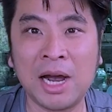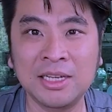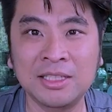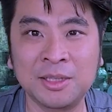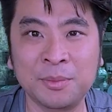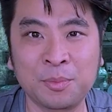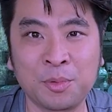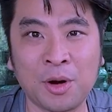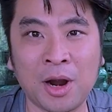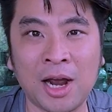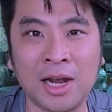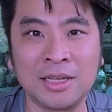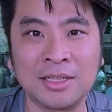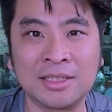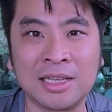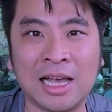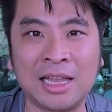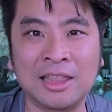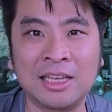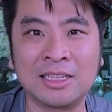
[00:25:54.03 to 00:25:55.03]
surprise,
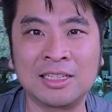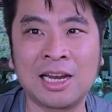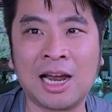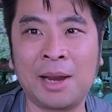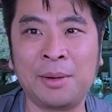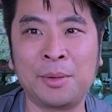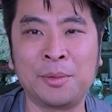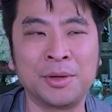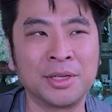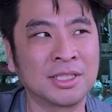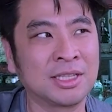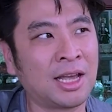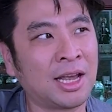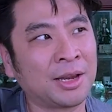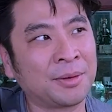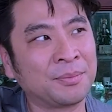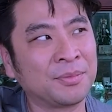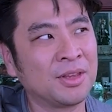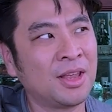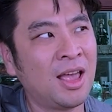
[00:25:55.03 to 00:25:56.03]
at that time I was like,
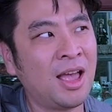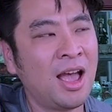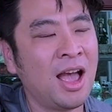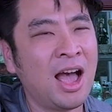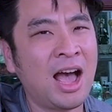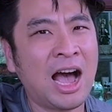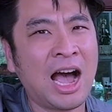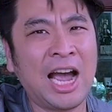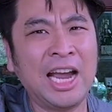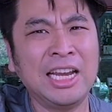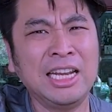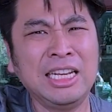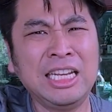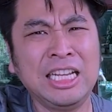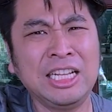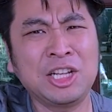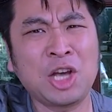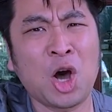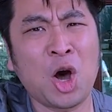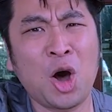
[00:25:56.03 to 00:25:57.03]
I
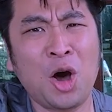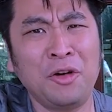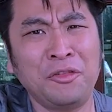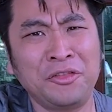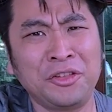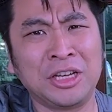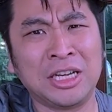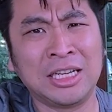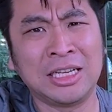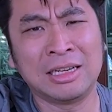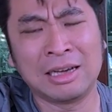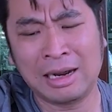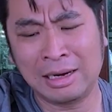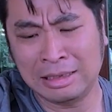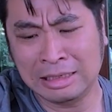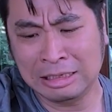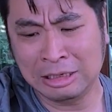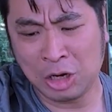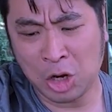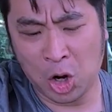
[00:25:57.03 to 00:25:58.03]
need coffee,
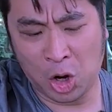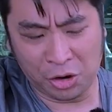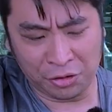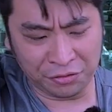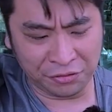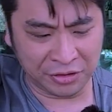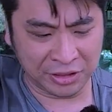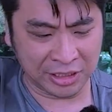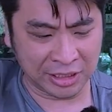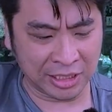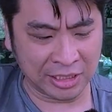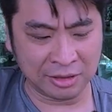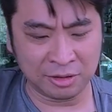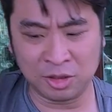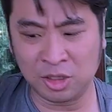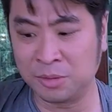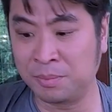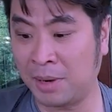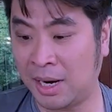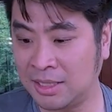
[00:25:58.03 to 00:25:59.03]
and
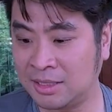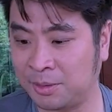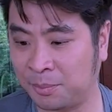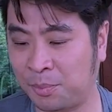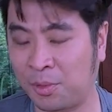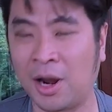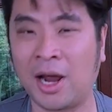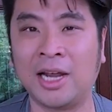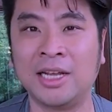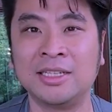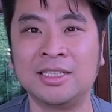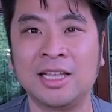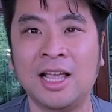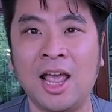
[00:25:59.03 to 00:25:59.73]
to my surprise,